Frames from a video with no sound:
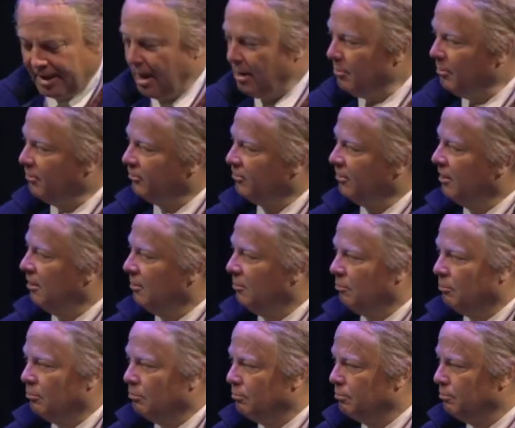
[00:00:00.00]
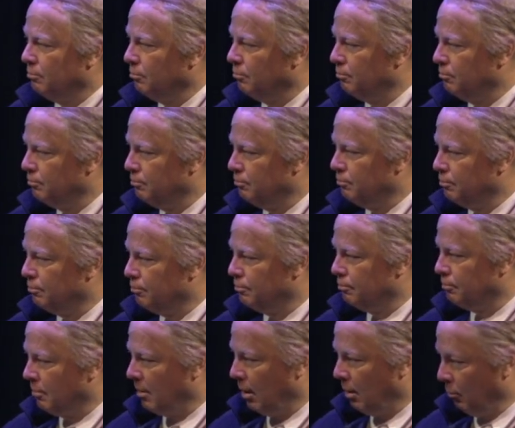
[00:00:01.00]
that was a
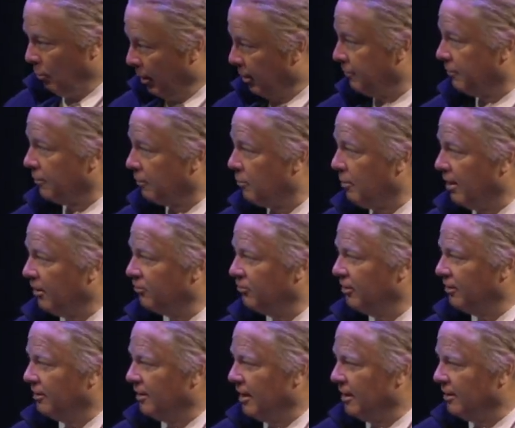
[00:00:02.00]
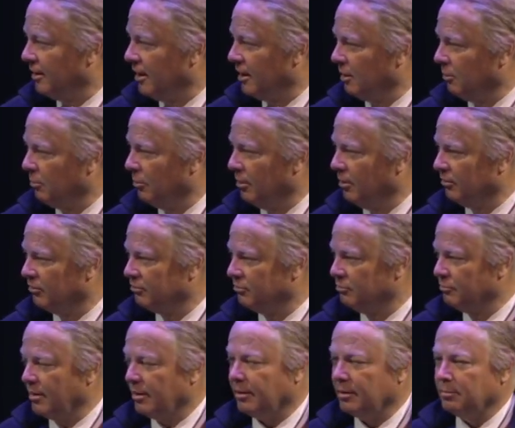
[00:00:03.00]
wonderful question, and that it was
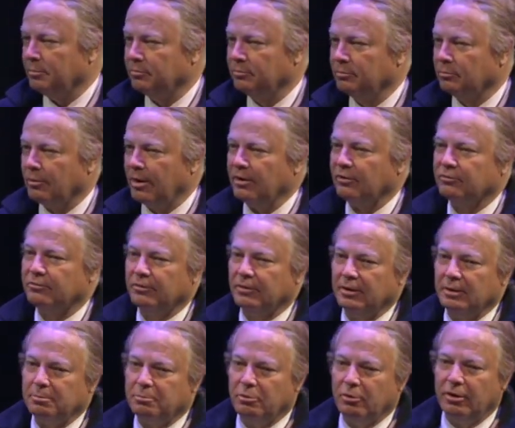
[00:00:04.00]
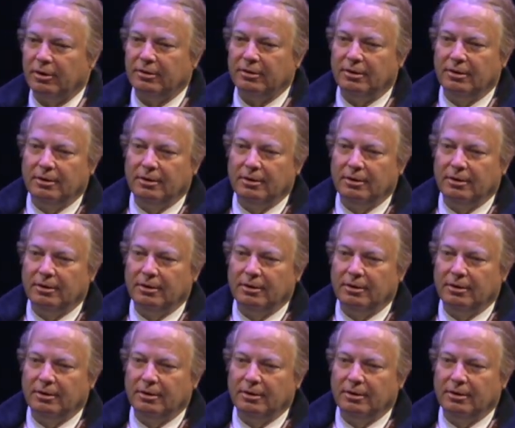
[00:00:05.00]
very gracefully put,